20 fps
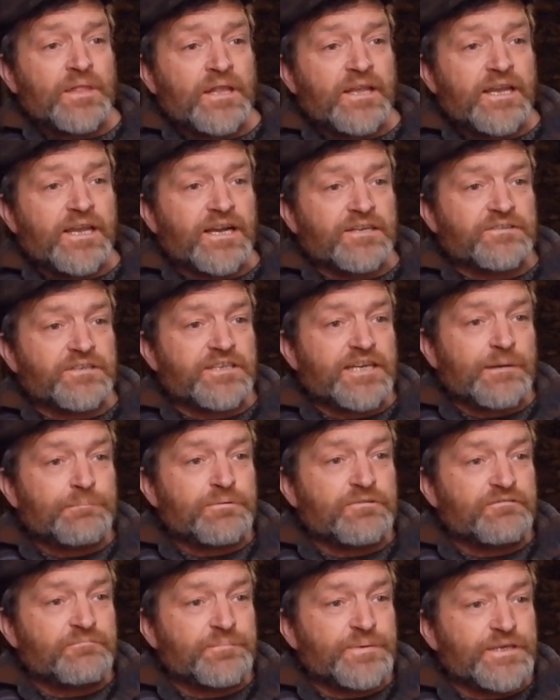yeah, it's a
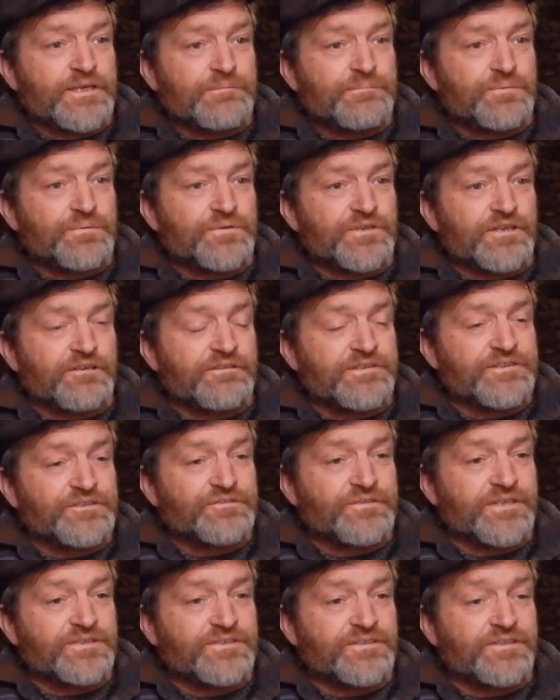couple of people that are
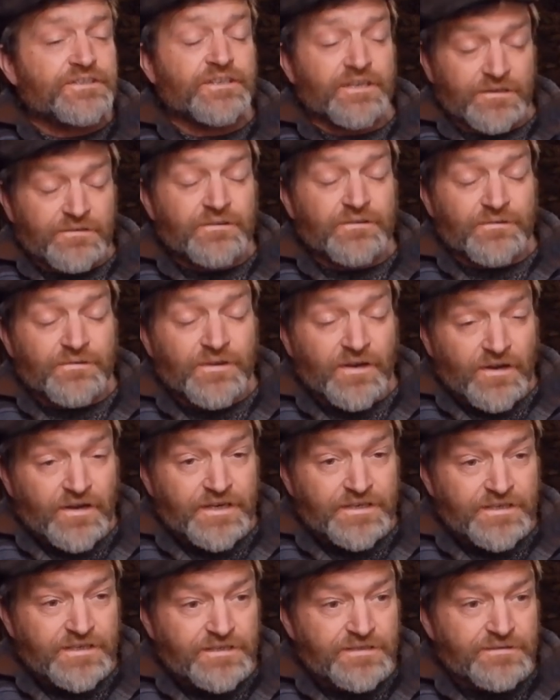interested, you know, that
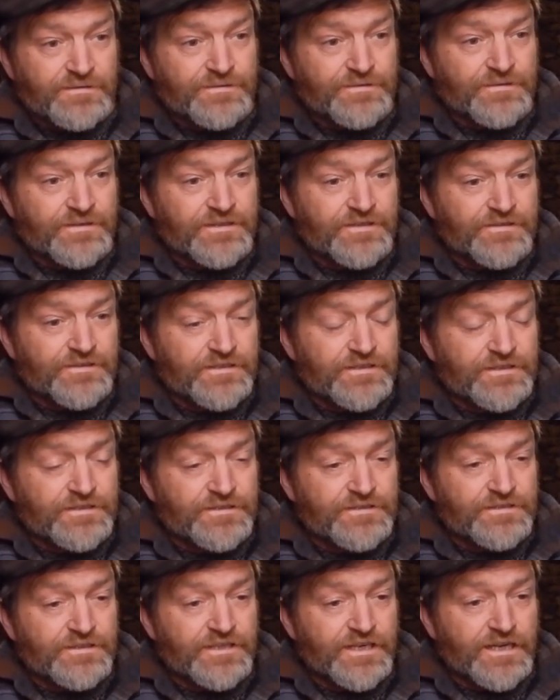I know that are
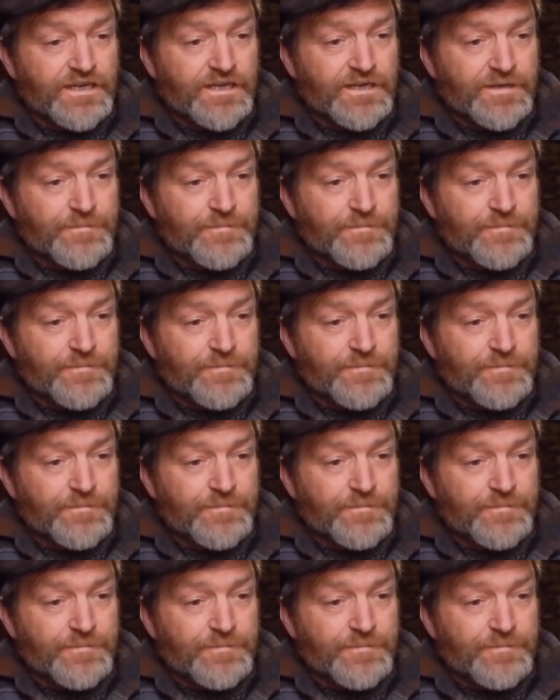good at